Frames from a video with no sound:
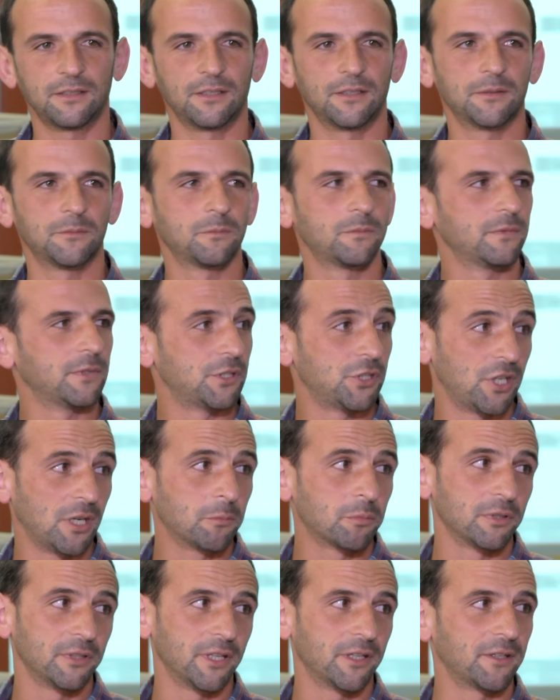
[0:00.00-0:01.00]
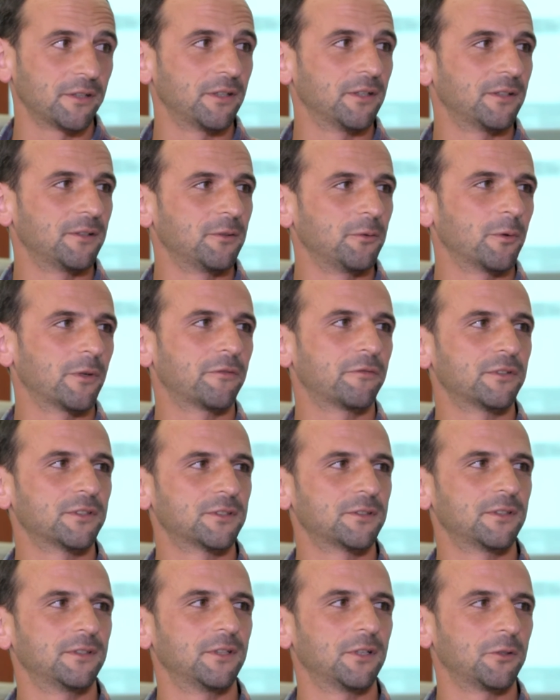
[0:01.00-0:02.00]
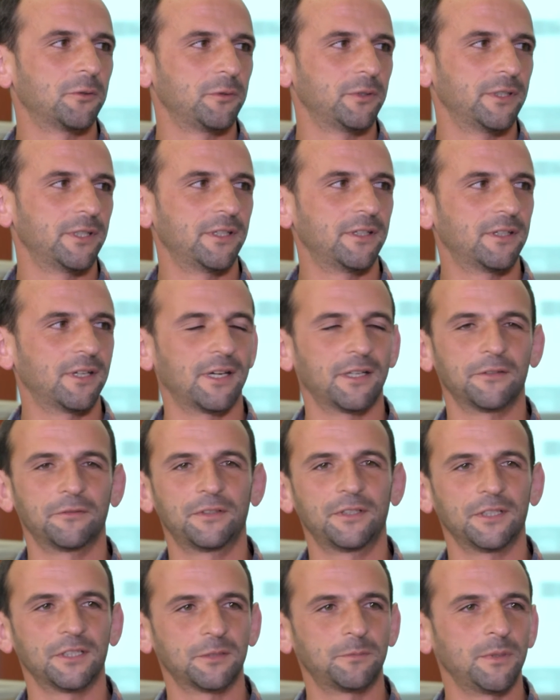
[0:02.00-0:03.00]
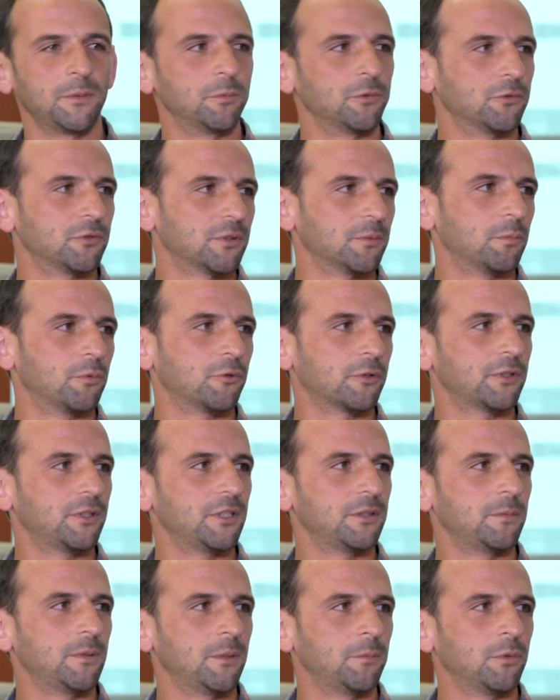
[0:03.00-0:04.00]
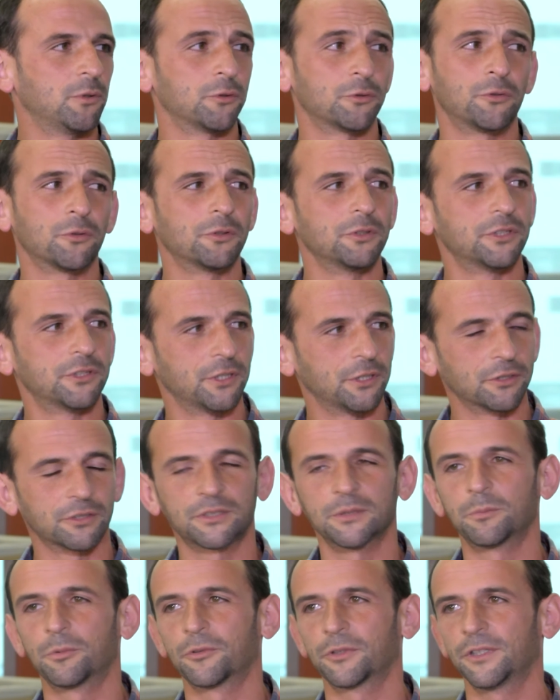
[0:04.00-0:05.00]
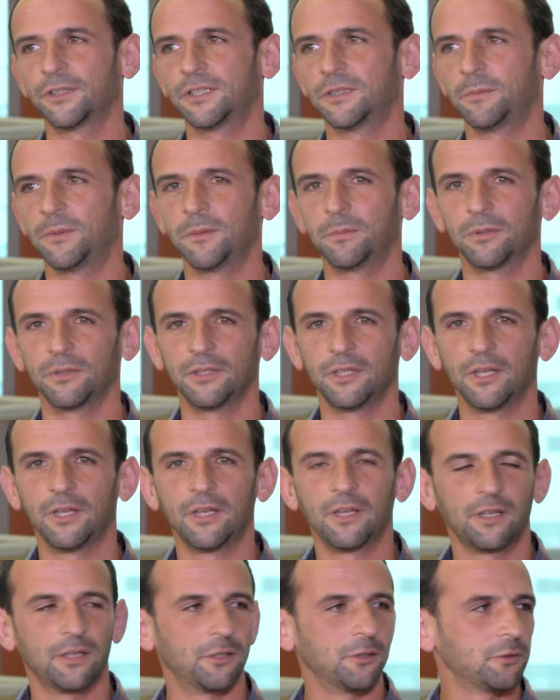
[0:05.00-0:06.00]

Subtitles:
And the chamber letter that you referenced not only kind of tells people to support these people or to consider supporting these people, mm-hmm.